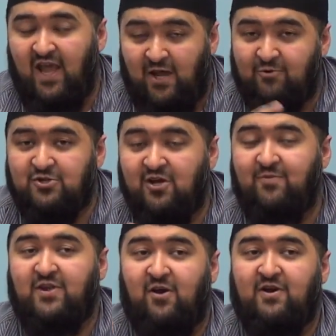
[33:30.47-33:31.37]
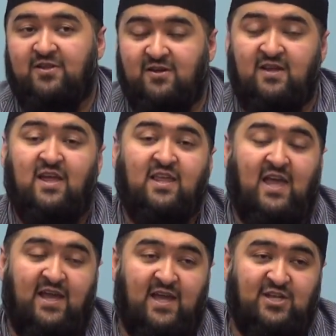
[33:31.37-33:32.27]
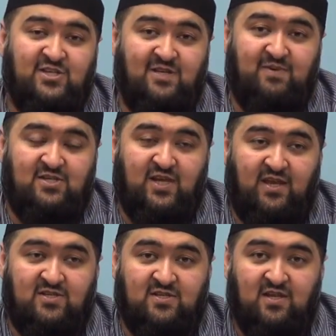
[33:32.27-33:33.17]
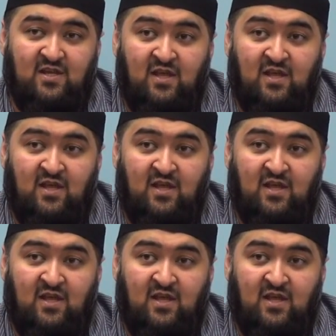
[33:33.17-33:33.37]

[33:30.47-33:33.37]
And we'll talk about how Qadr can actually be changed.